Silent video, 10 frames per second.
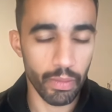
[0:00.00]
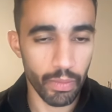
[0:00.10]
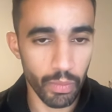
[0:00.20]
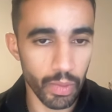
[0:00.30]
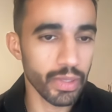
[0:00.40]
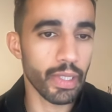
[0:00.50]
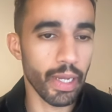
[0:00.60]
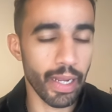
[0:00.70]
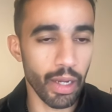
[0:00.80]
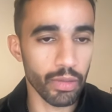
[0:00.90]
Once the
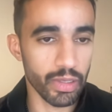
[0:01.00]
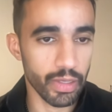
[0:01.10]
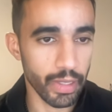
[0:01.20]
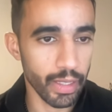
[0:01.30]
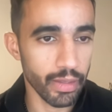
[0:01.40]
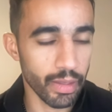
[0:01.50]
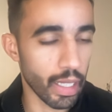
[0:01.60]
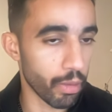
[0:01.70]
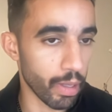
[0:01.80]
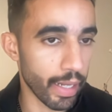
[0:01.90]
account is created,
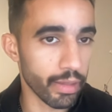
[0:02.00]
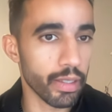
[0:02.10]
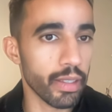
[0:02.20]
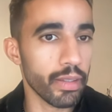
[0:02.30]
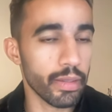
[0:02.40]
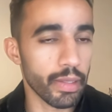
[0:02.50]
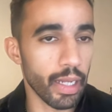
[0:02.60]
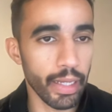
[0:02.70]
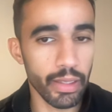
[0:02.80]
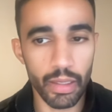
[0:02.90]
I'll land here in the
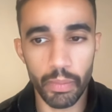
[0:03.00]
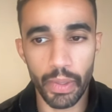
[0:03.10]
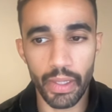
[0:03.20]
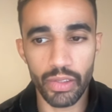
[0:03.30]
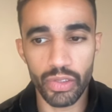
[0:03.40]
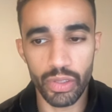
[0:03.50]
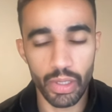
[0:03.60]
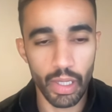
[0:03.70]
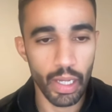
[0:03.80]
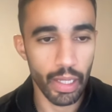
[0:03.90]
landing page,
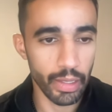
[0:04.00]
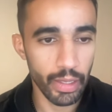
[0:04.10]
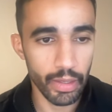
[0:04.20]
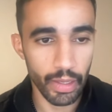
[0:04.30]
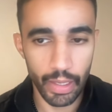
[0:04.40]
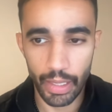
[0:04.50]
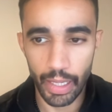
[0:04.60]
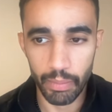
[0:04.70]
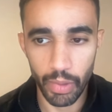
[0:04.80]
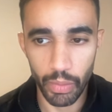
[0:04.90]
and here I can
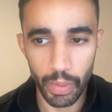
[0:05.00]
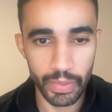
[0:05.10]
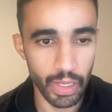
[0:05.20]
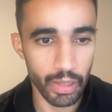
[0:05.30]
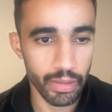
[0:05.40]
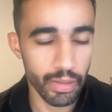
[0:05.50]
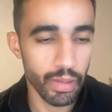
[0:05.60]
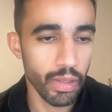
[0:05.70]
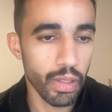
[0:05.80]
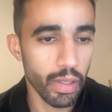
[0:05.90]
add my website
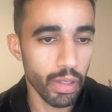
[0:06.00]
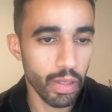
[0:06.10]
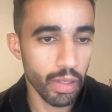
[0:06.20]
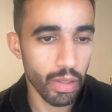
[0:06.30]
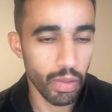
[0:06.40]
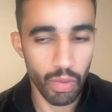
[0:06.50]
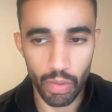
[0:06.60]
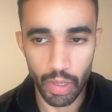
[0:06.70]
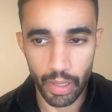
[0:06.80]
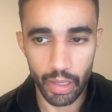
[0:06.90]
or
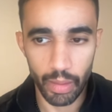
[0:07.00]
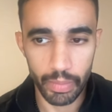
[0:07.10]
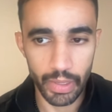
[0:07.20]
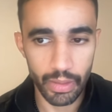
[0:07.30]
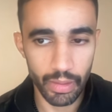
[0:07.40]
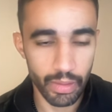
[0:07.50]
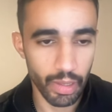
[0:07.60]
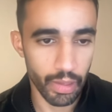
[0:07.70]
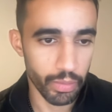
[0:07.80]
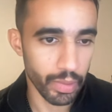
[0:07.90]
I can update it.
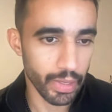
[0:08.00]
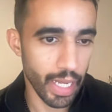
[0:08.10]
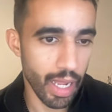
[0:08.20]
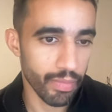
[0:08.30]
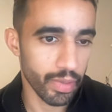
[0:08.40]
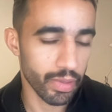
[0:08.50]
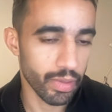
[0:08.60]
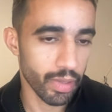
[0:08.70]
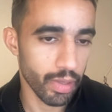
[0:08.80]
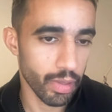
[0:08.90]
I already have it
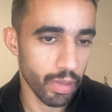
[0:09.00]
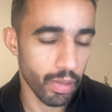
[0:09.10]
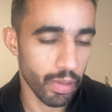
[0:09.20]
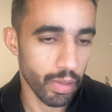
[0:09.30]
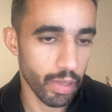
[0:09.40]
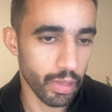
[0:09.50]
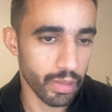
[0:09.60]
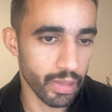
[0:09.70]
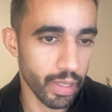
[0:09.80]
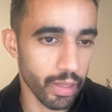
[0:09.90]
in the
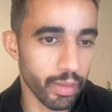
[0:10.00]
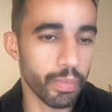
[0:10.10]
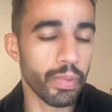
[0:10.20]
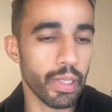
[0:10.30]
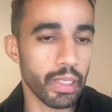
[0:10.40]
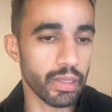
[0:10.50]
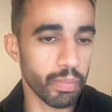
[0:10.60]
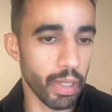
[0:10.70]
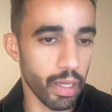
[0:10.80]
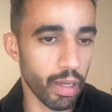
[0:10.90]
sign up, and it's
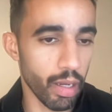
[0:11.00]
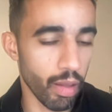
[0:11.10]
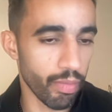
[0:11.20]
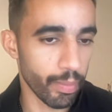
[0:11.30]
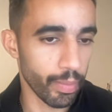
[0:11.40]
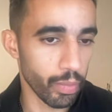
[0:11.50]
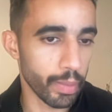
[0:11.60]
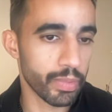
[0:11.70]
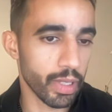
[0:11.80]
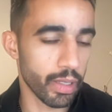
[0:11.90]
my Lovable
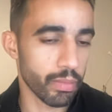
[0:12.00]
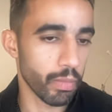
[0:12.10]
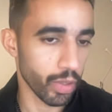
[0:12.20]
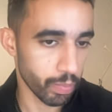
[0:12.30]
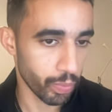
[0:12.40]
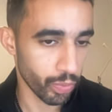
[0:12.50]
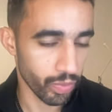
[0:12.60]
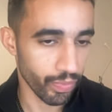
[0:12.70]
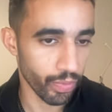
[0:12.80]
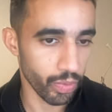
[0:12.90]
website, my
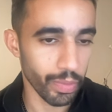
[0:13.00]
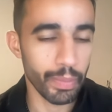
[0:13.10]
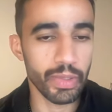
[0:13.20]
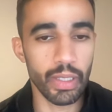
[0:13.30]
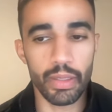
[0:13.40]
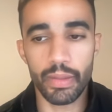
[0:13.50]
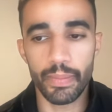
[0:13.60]
portfolio website.